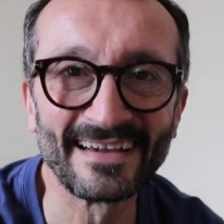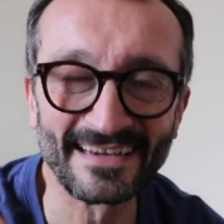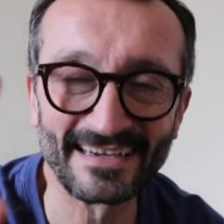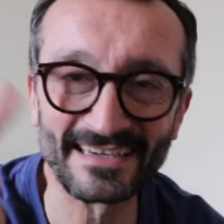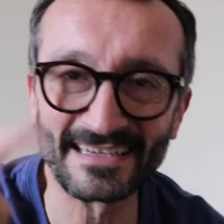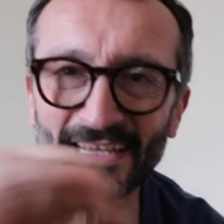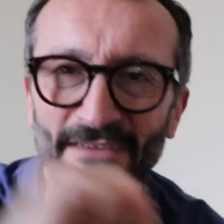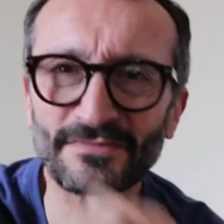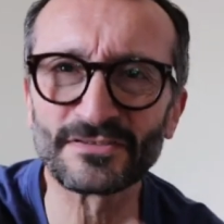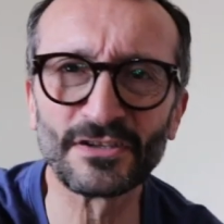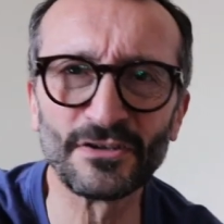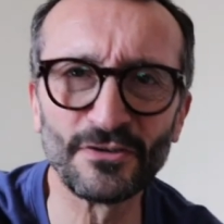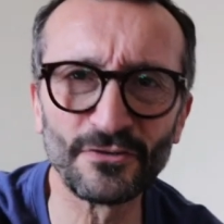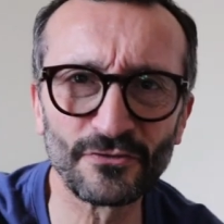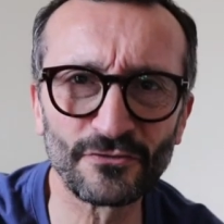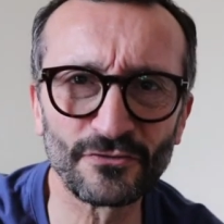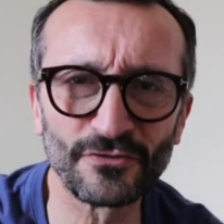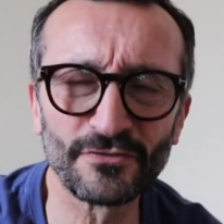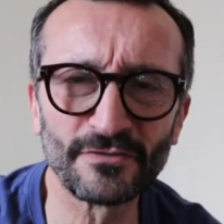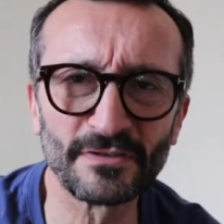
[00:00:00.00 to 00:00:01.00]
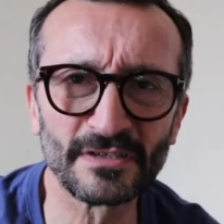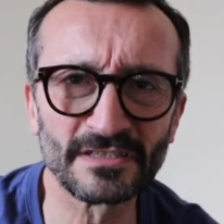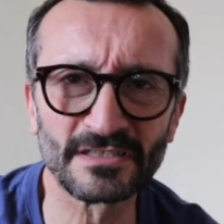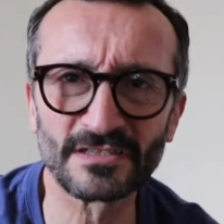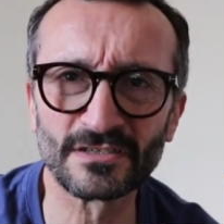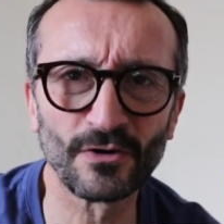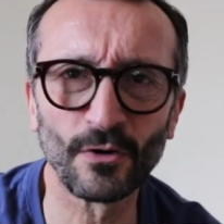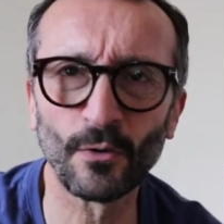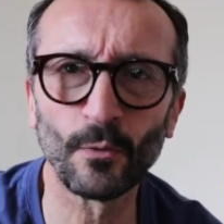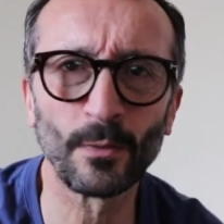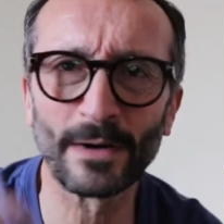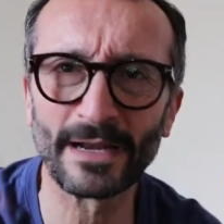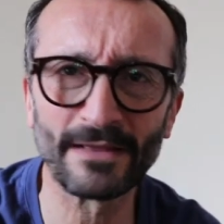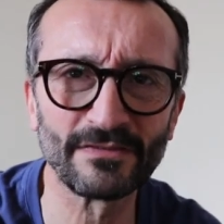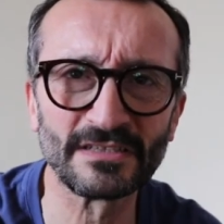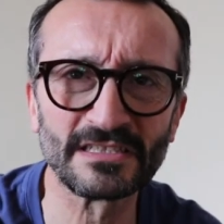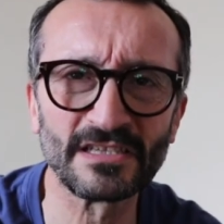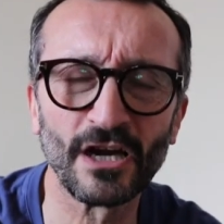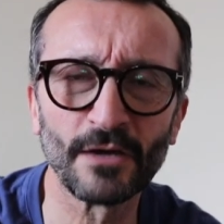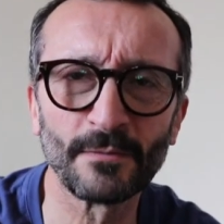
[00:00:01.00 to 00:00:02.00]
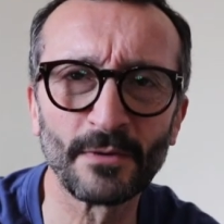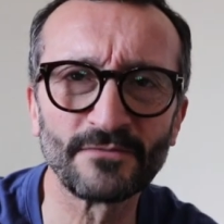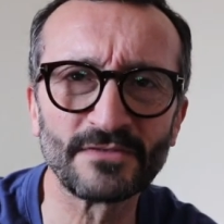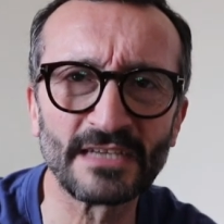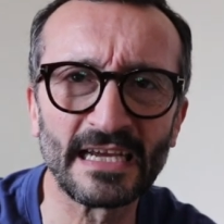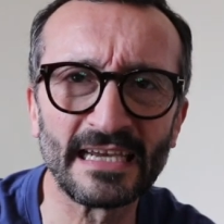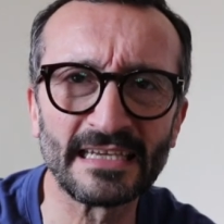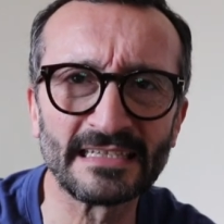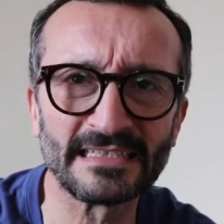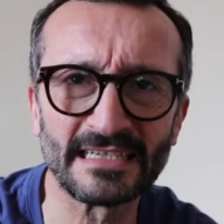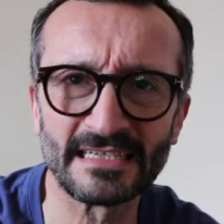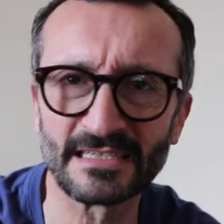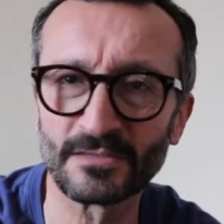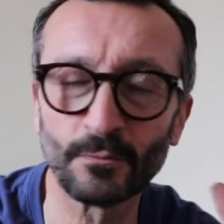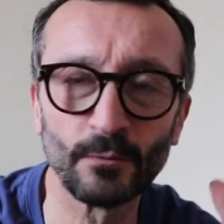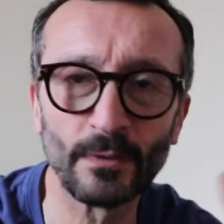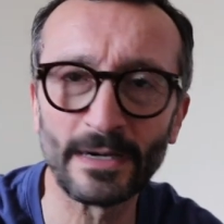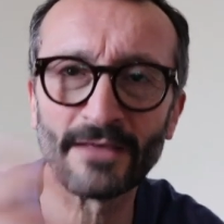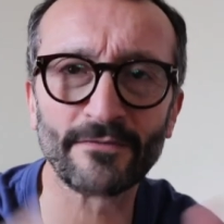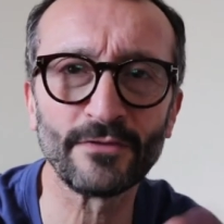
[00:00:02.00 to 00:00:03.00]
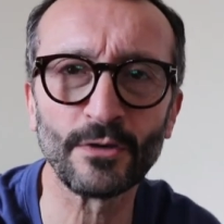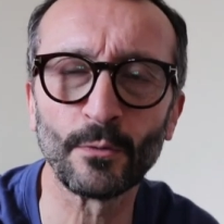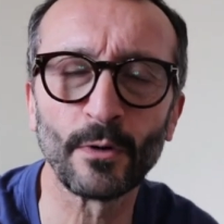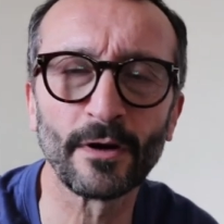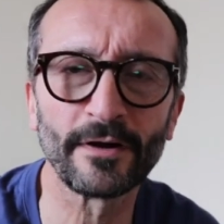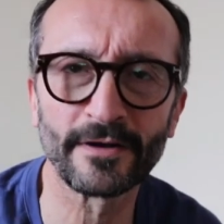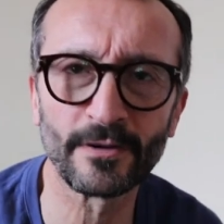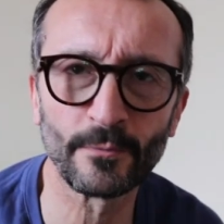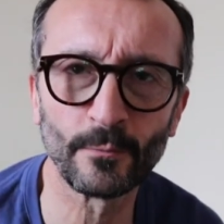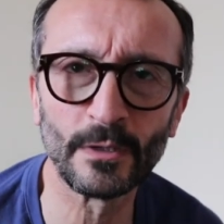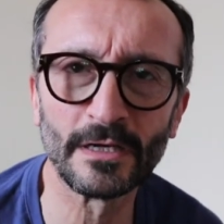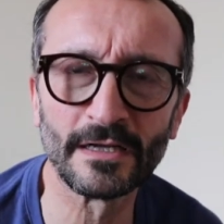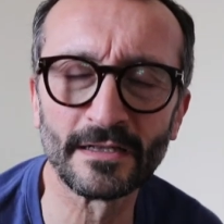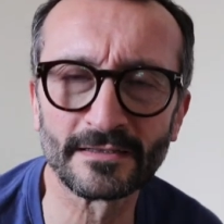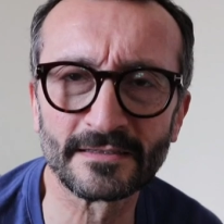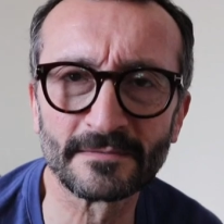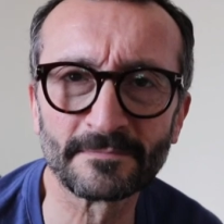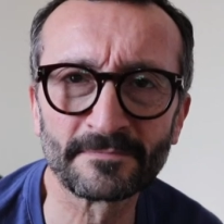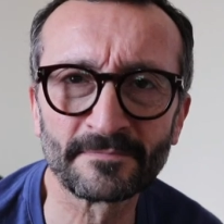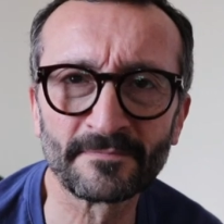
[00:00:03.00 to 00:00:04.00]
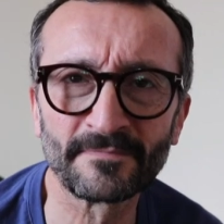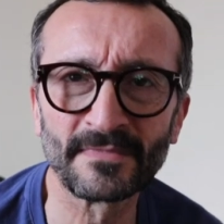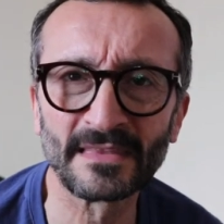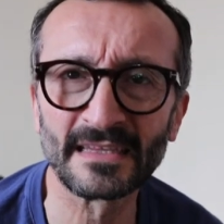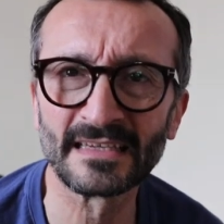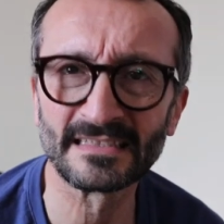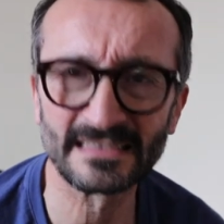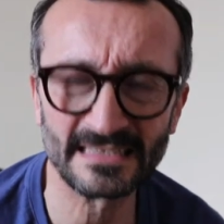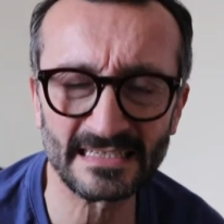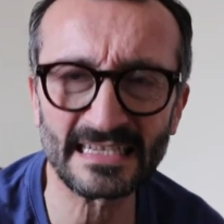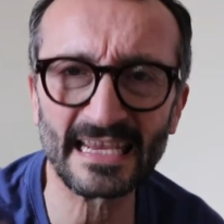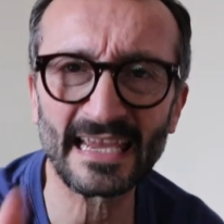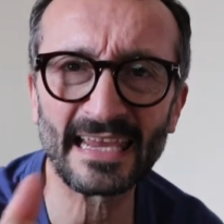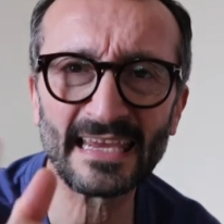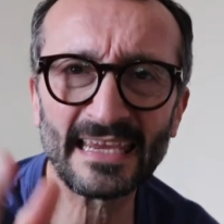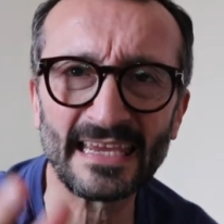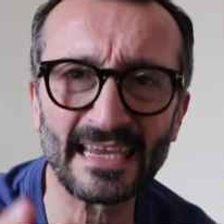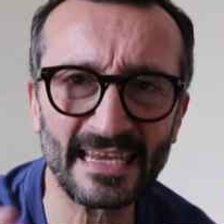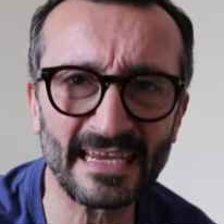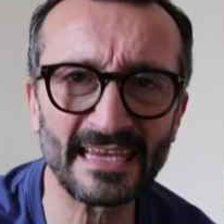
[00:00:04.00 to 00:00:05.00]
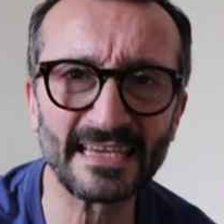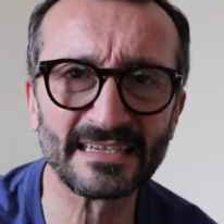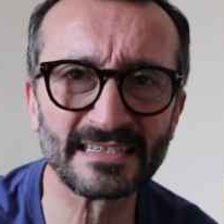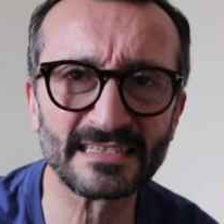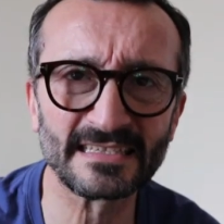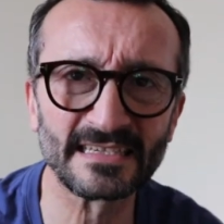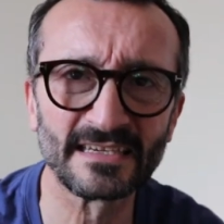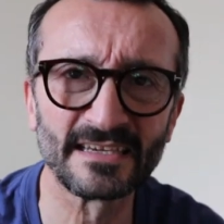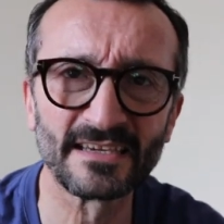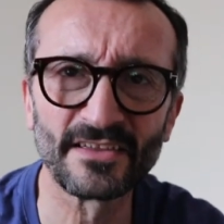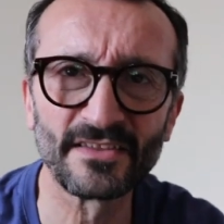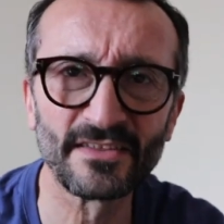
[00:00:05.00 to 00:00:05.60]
Good afternoon, Grooners, or whatever time of day it is, wherever you are in the world. Today is